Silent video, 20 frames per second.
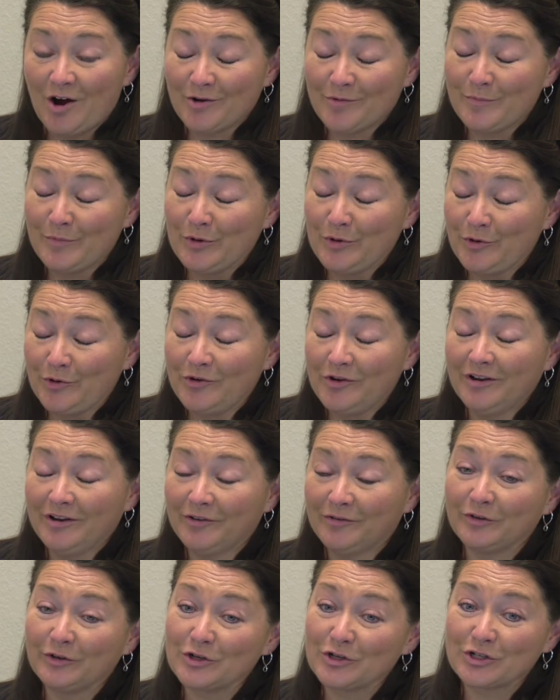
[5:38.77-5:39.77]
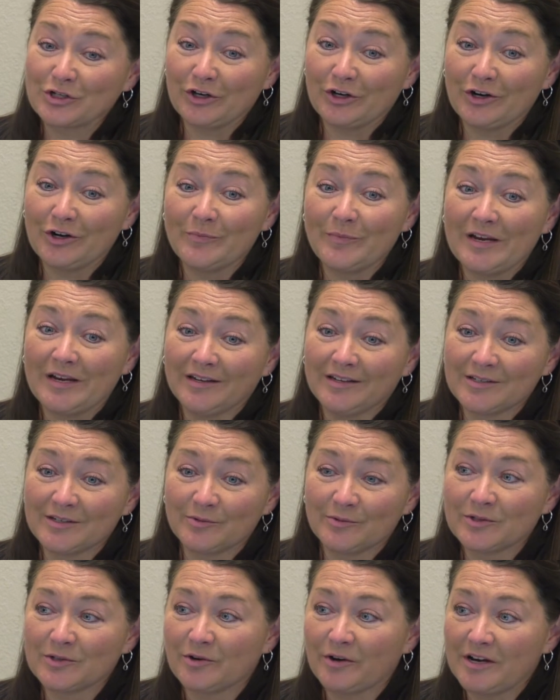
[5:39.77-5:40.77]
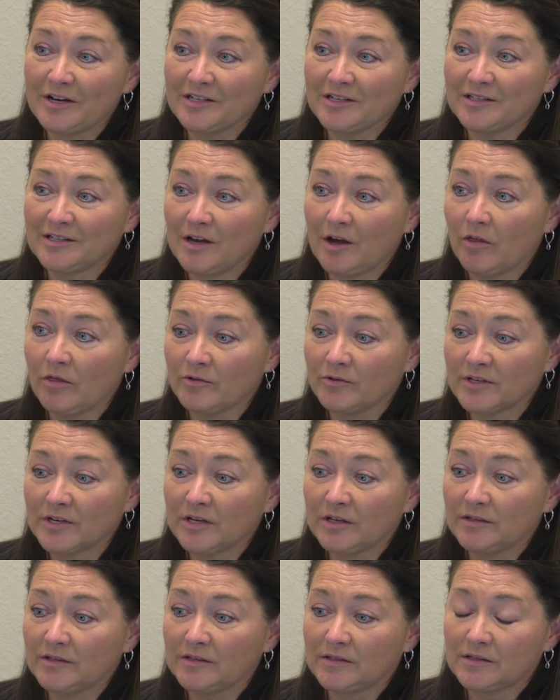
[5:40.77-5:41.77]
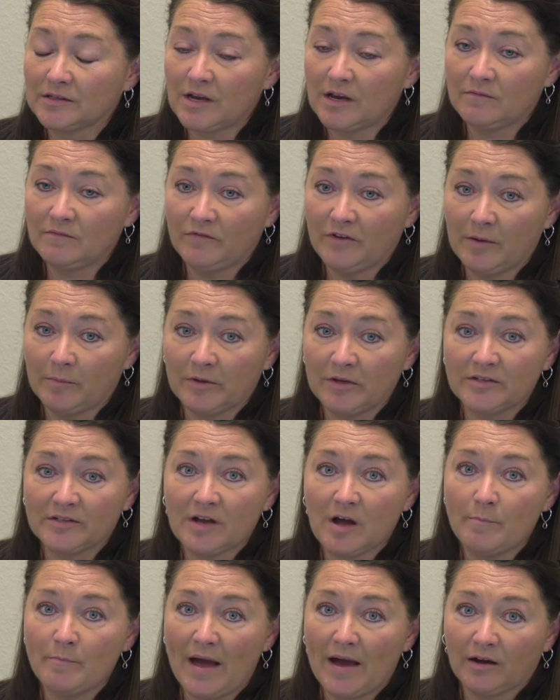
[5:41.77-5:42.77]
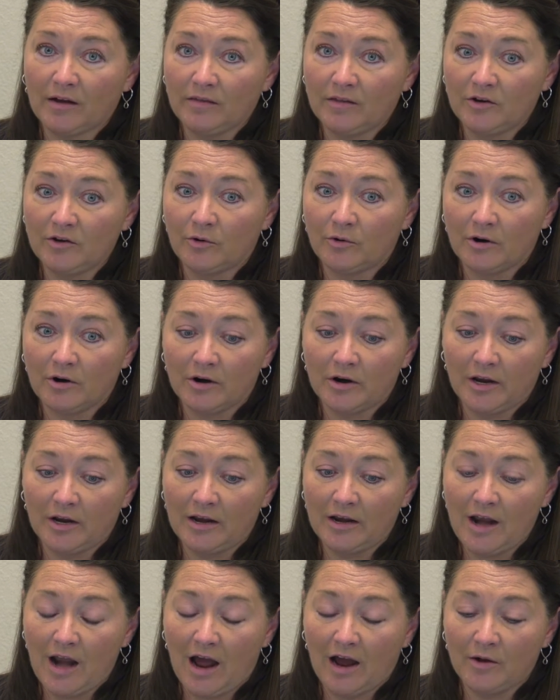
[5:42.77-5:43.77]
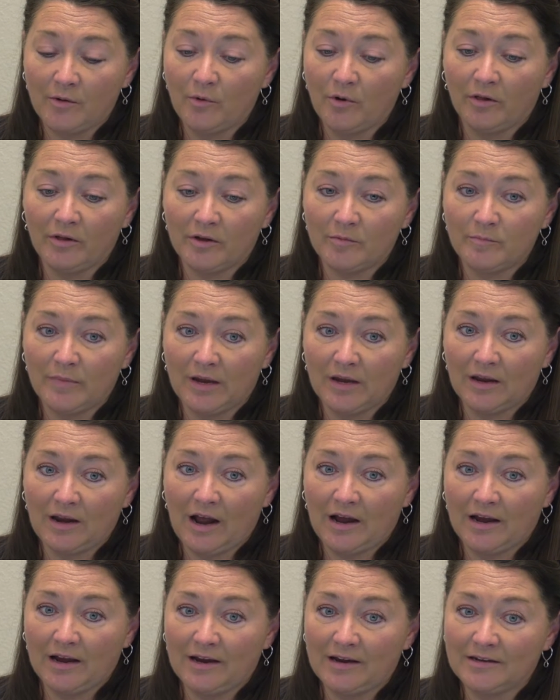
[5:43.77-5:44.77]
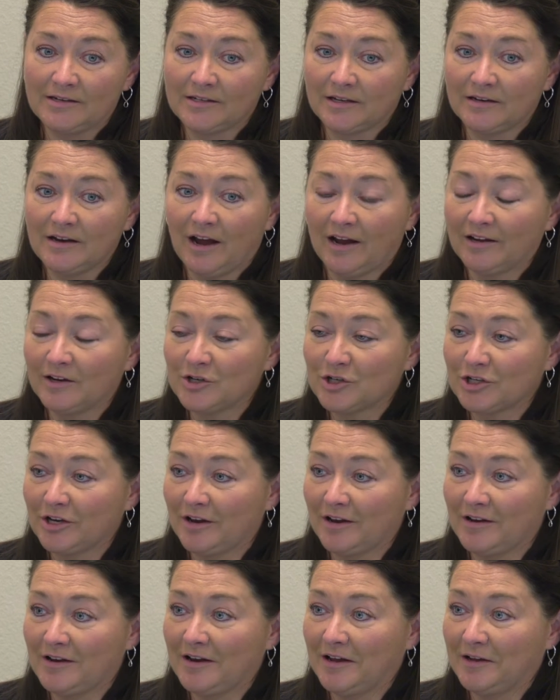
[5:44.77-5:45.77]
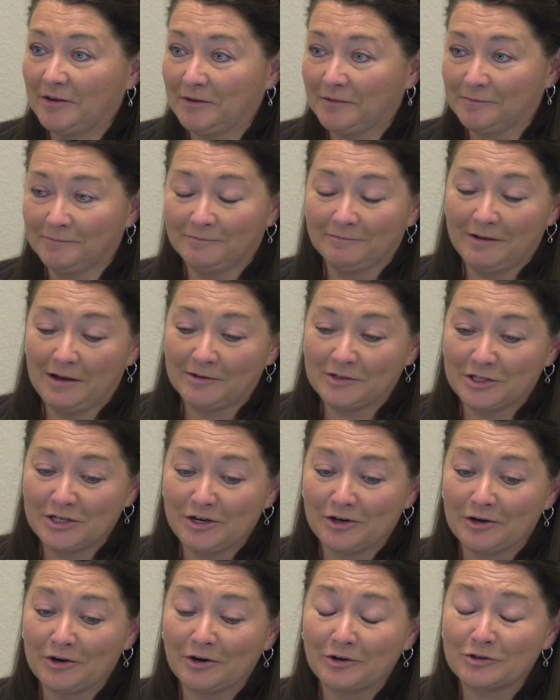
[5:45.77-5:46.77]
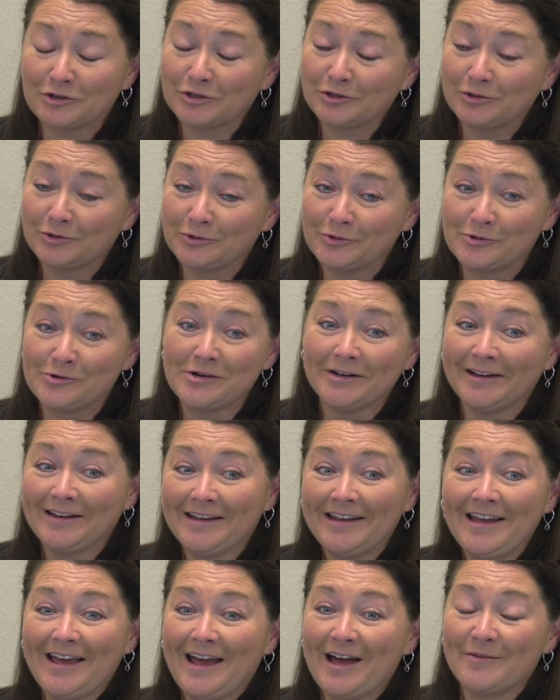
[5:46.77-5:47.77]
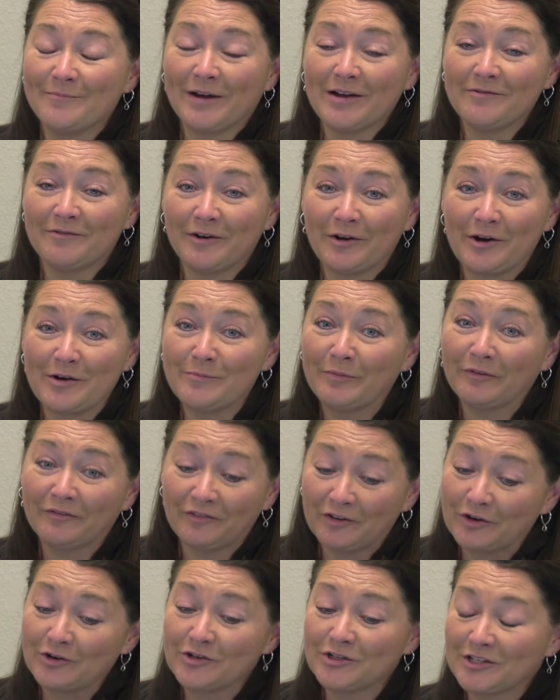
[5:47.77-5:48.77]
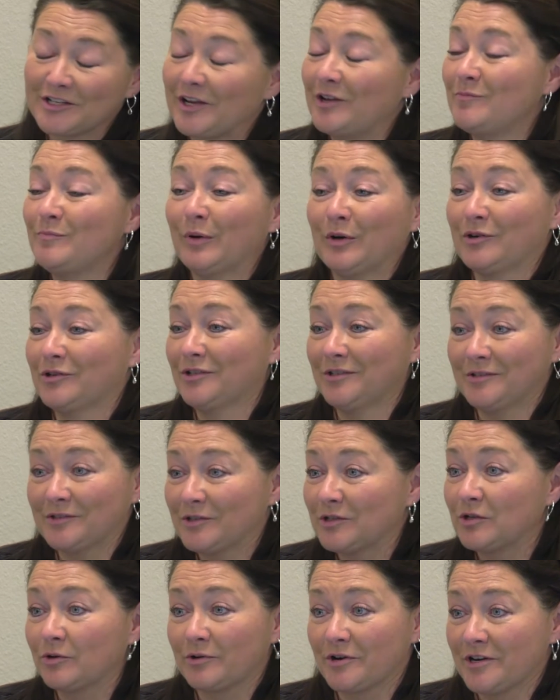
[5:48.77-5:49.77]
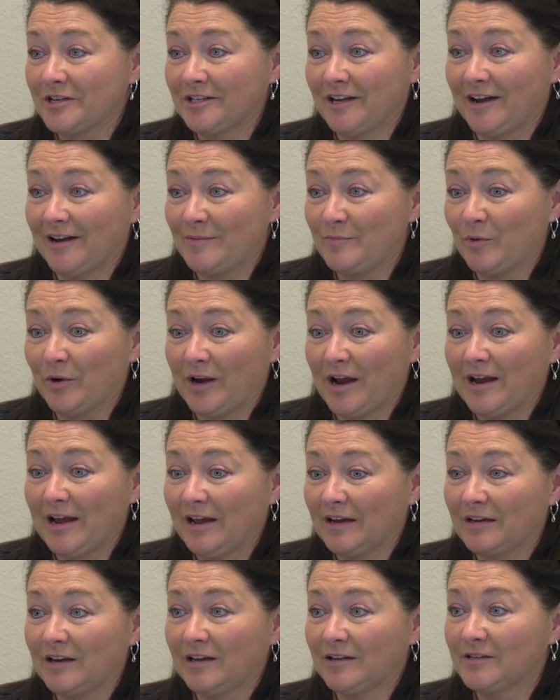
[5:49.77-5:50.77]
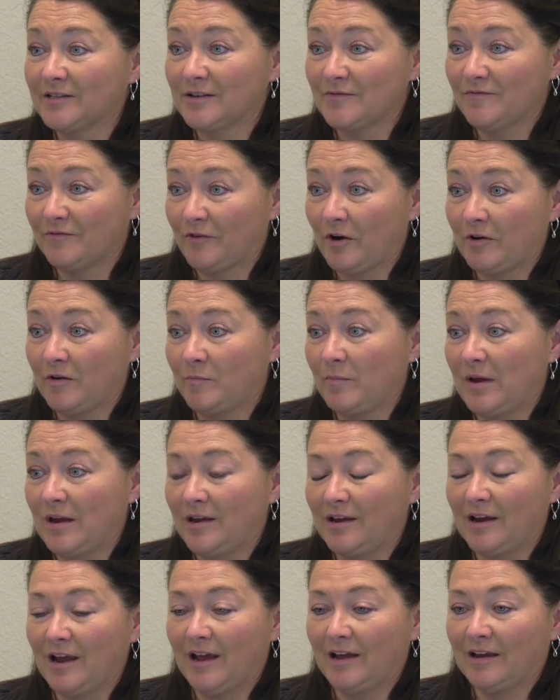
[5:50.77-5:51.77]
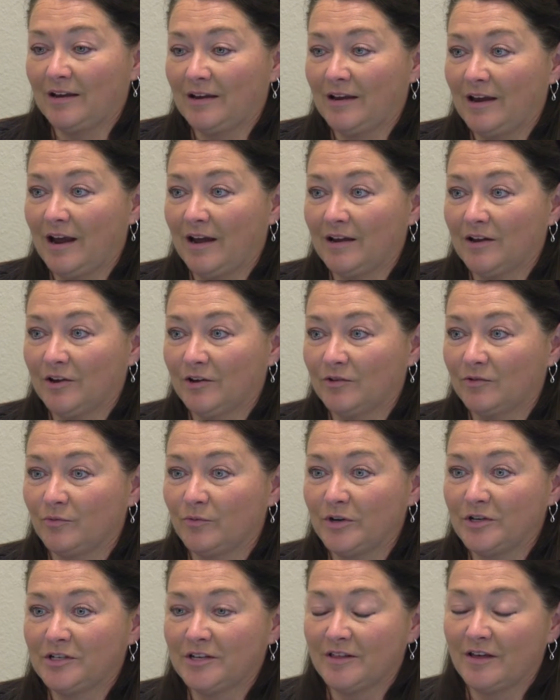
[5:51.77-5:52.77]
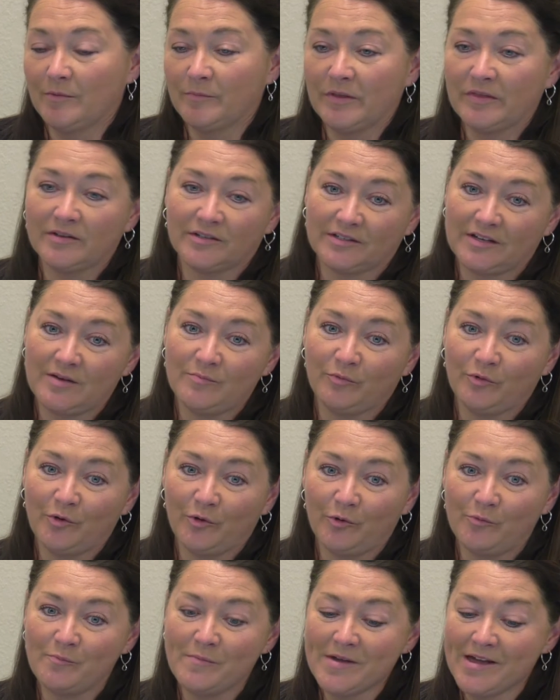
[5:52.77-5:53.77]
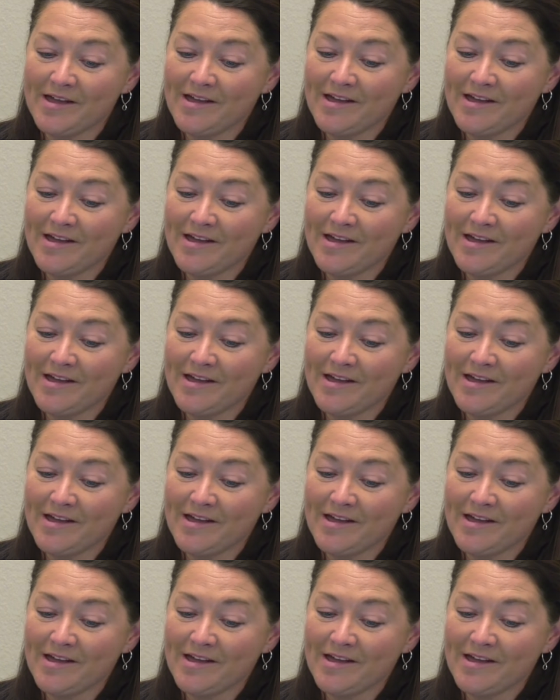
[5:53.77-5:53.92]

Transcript: mood for sure, because it was great to see all those kids and families come back in the door. And I will admit, I did kind of shed a tear or two at my very first in-person story time when I had kids in front of me and I could read to them in the same room.